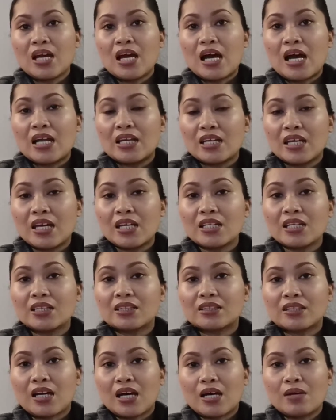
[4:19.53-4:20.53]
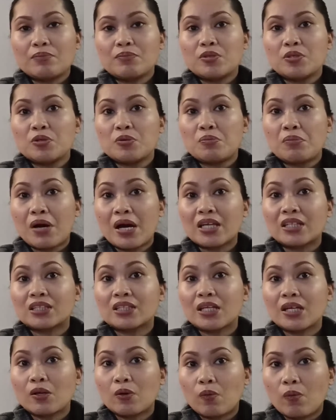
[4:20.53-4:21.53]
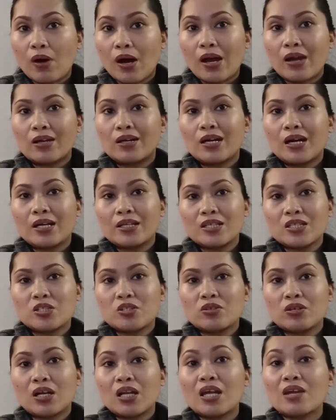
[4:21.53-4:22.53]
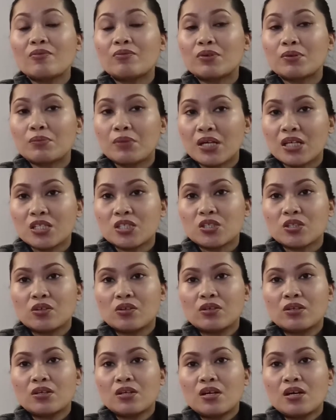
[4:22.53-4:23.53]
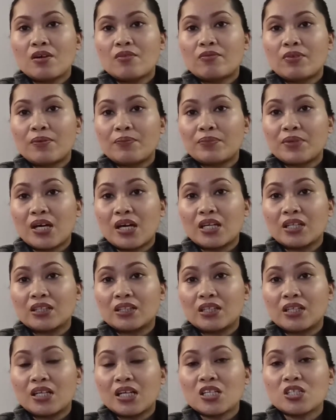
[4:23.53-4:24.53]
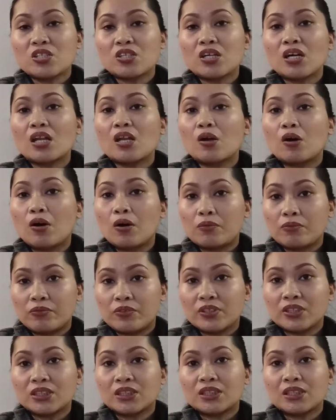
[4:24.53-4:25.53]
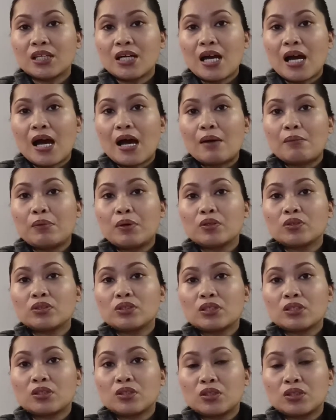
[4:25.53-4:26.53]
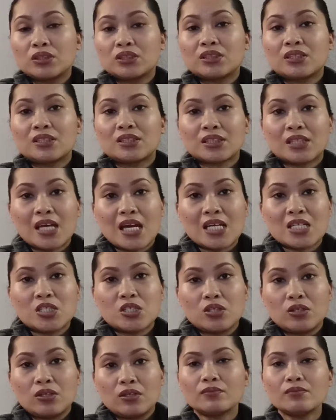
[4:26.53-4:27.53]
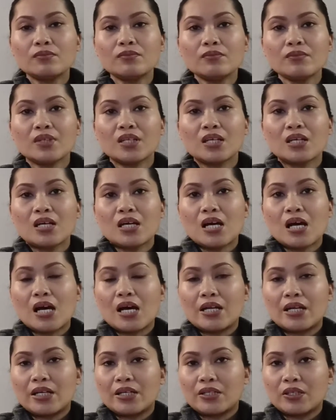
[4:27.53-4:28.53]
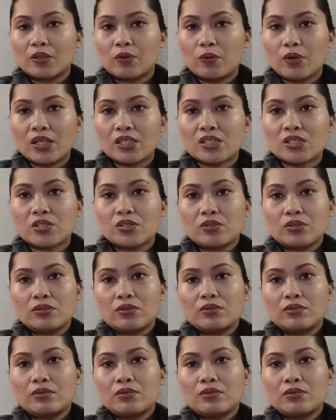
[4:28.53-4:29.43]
and anytime you might require additional information from the international office about the course schedule. Another question: